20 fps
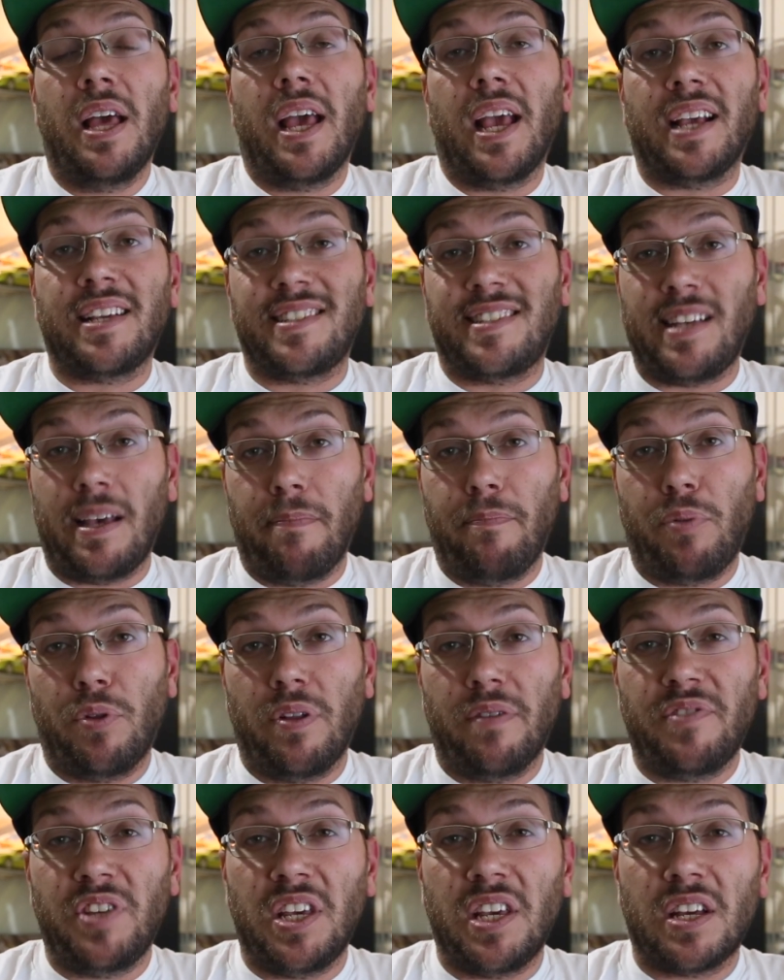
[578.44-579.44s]

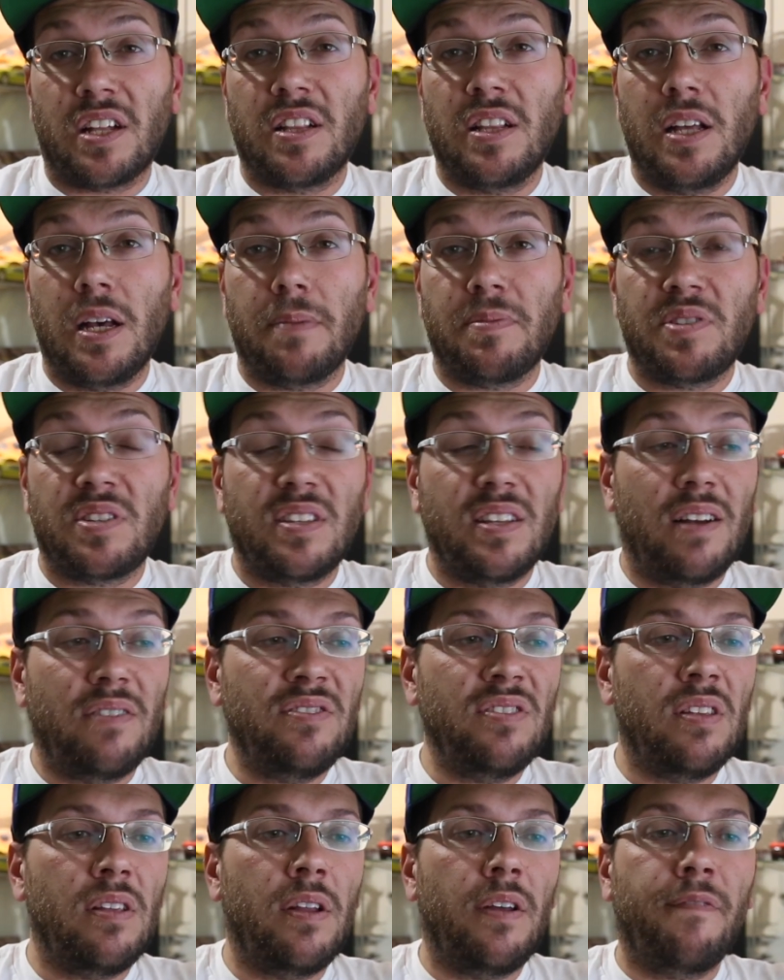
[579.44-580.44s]
example of the Eclipse,
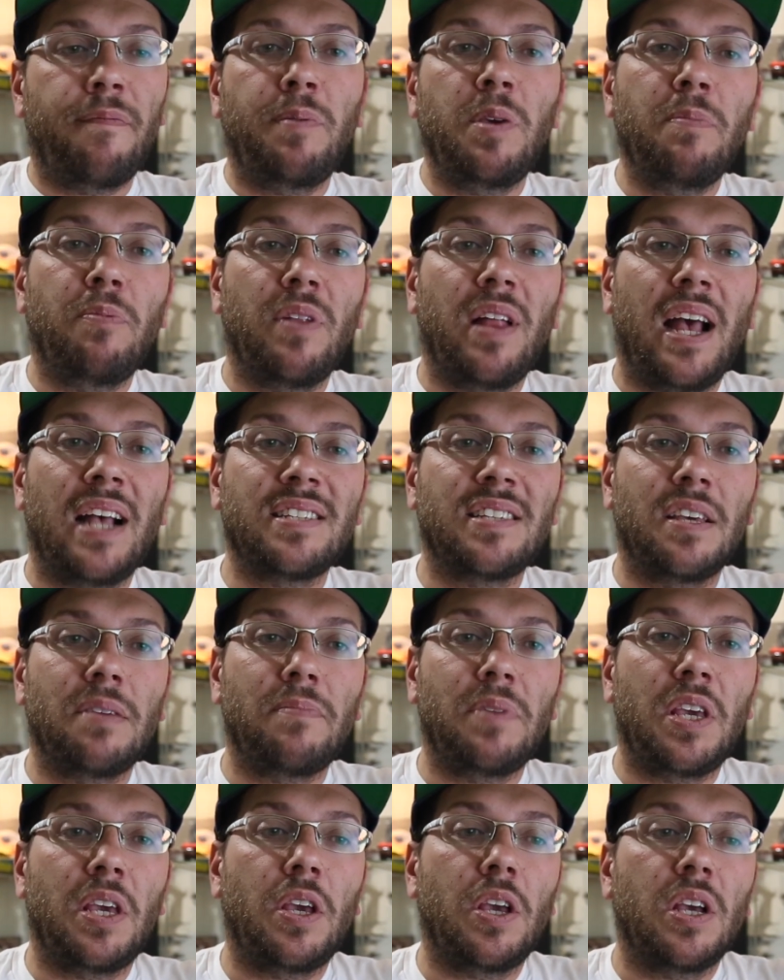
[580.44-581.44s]
there's a lot of people
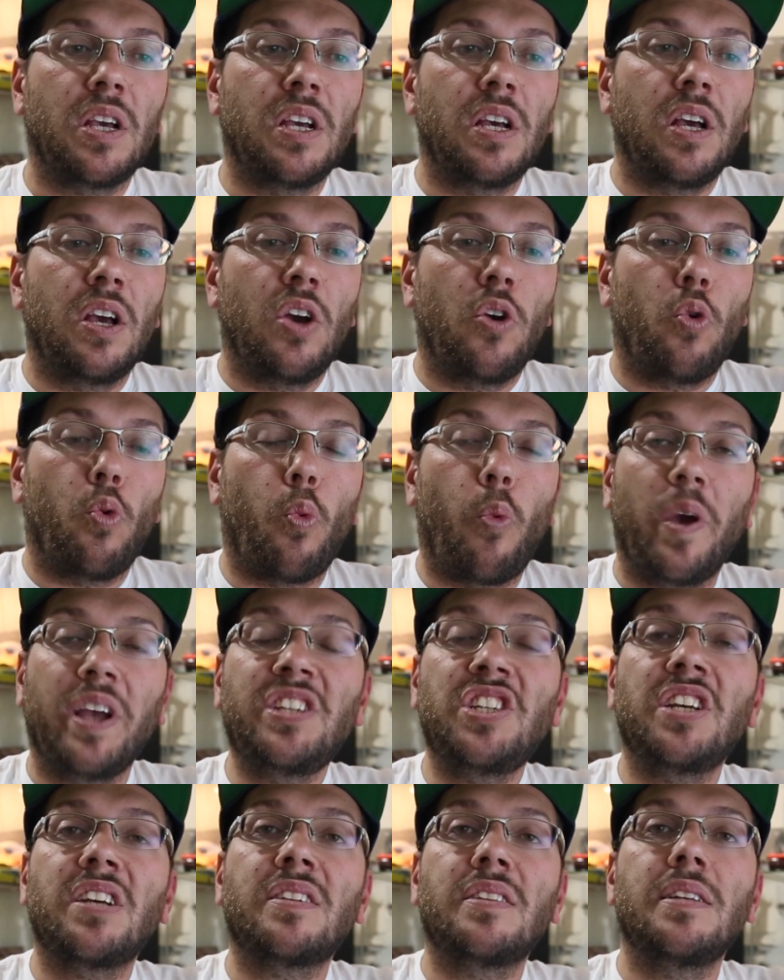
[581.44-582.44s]
asking me,
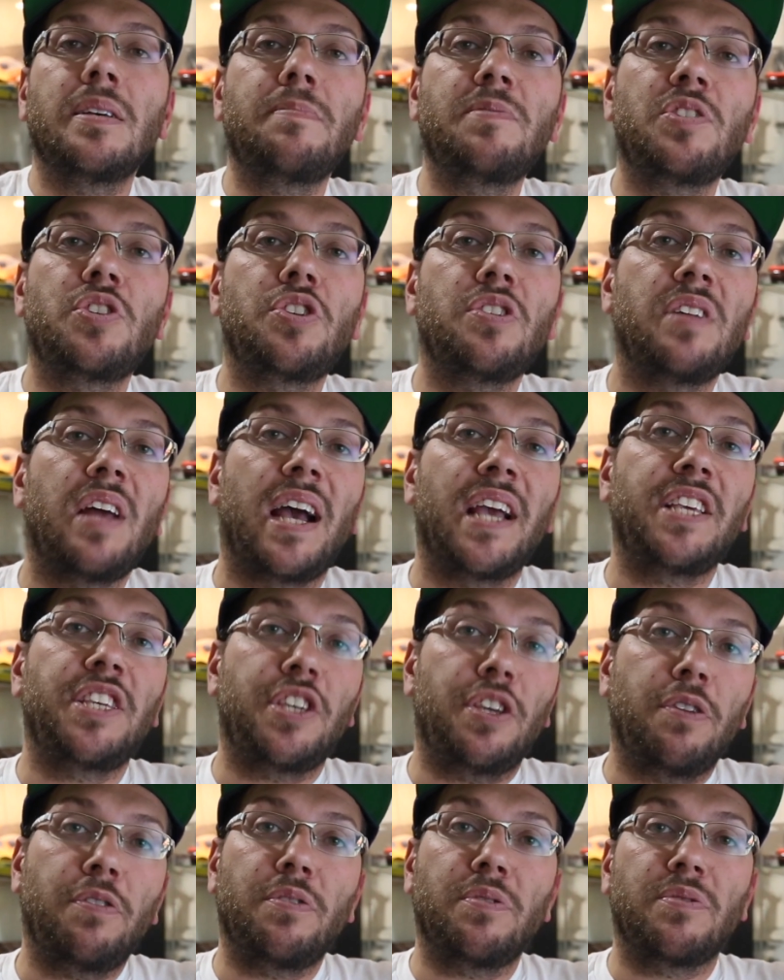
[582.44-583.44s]
which Eclipse should
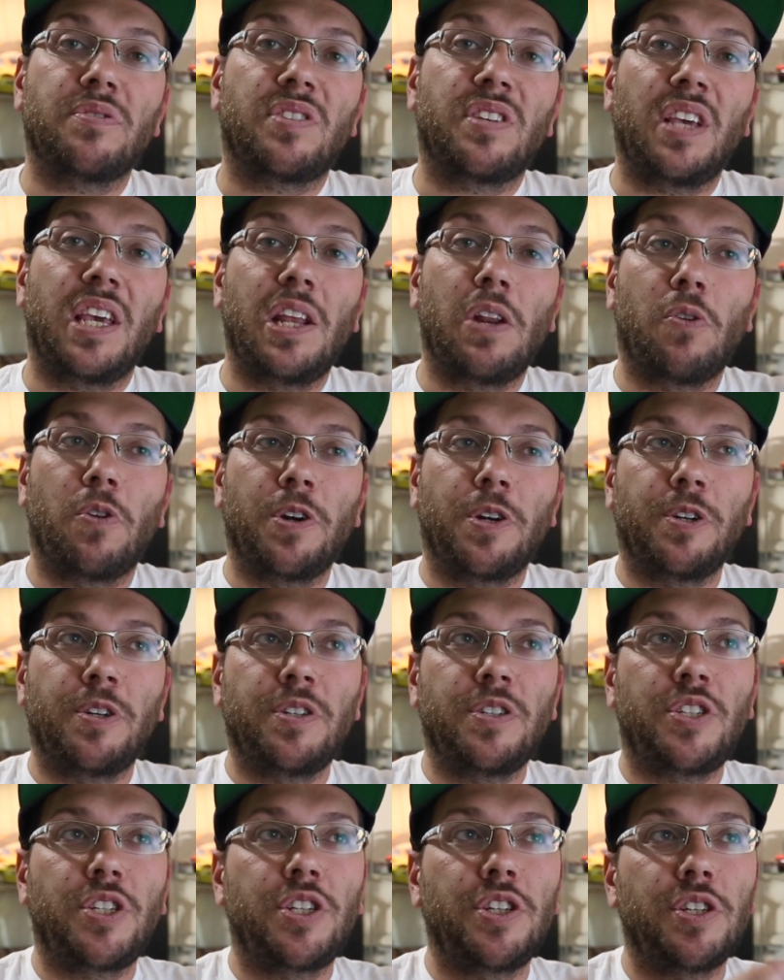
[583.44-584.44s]
I use in
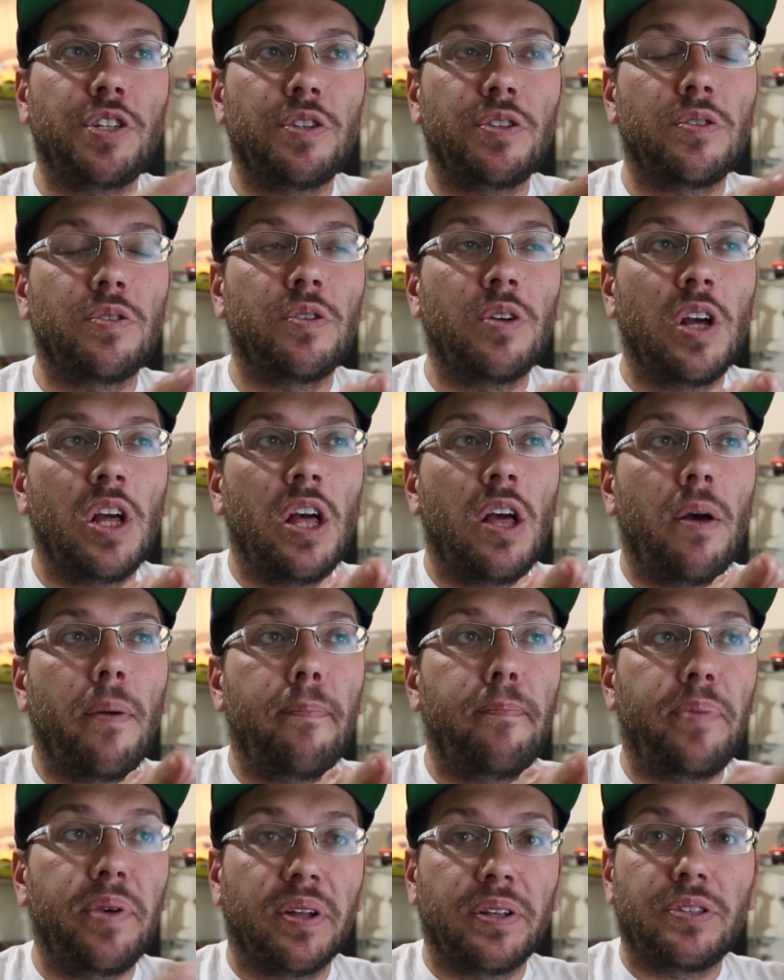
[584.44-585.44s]
order to
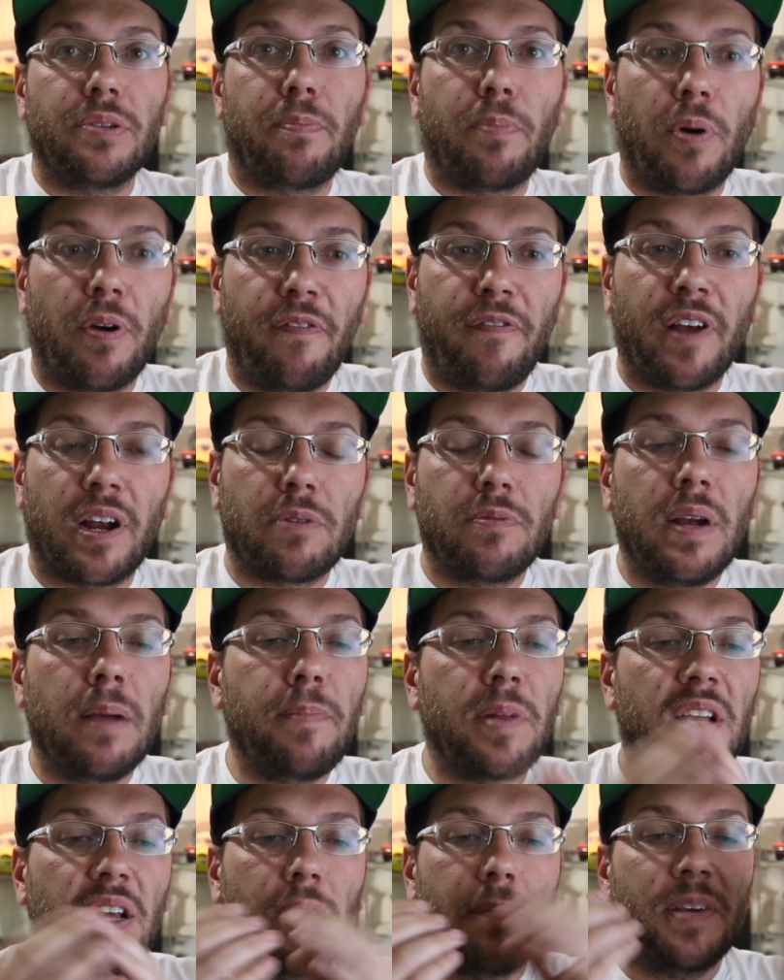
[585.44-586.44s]
build the perfect
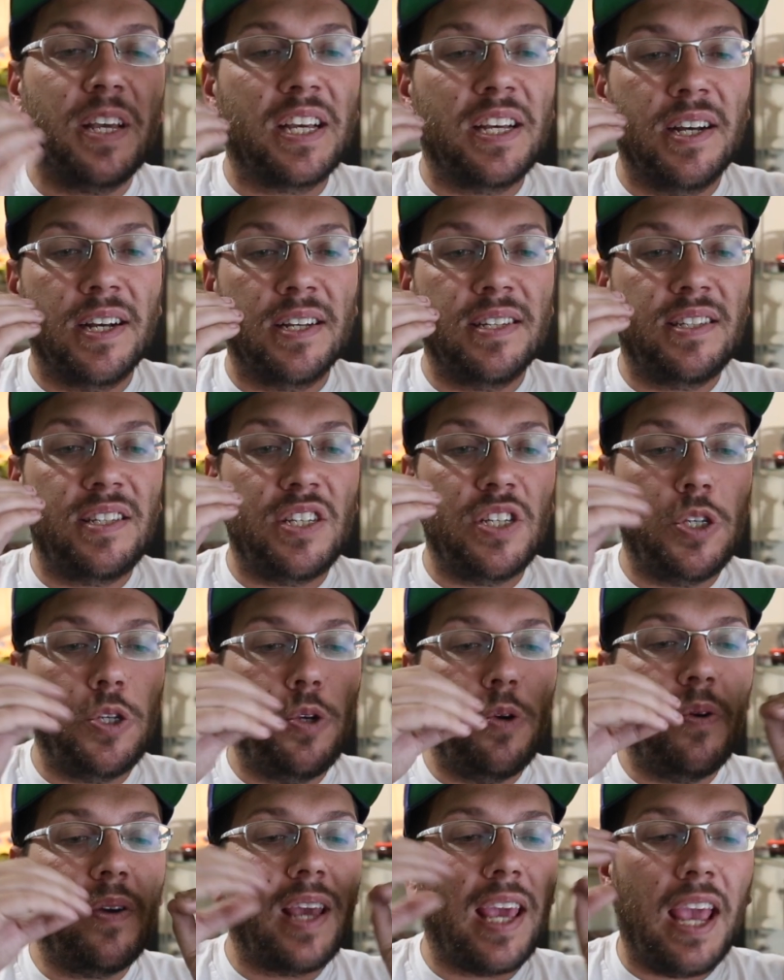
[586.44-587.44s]
replica? Because
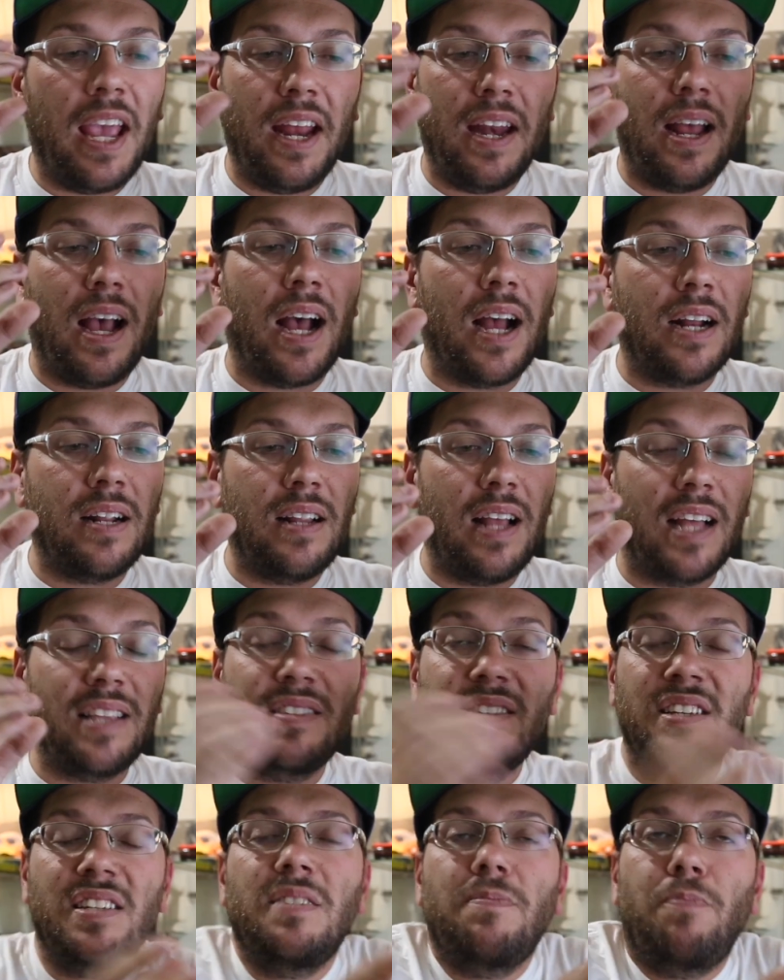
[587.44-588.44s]
you cannot,
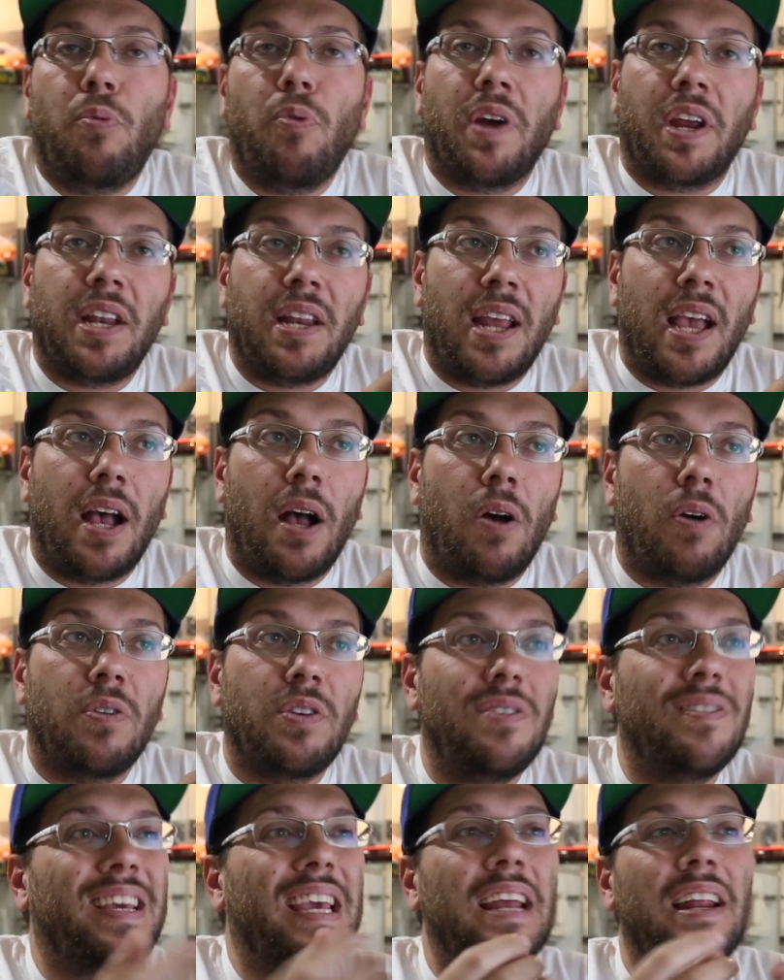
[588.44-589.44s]
at this point
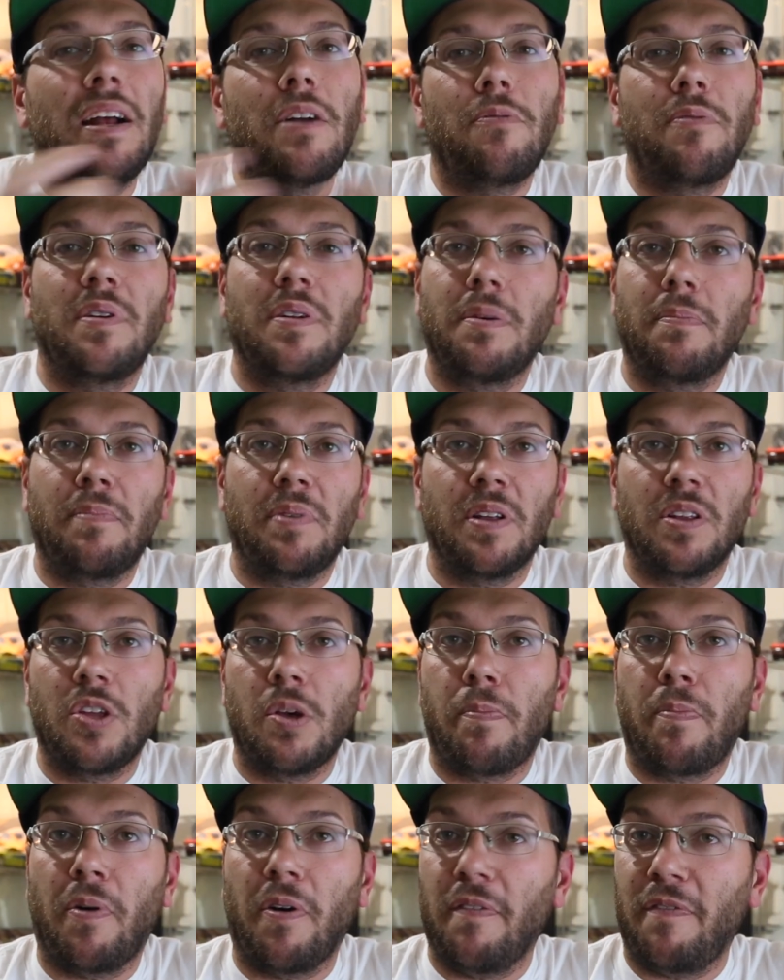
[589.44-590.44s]
now, you cannot really
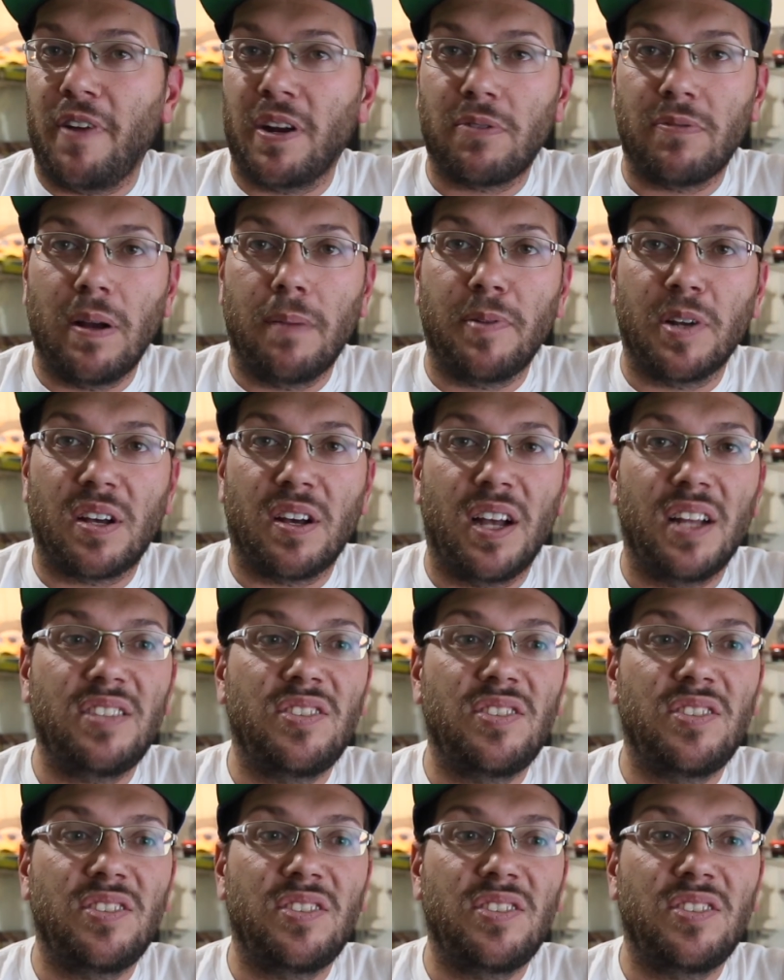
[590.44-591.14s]
build a perfect replica.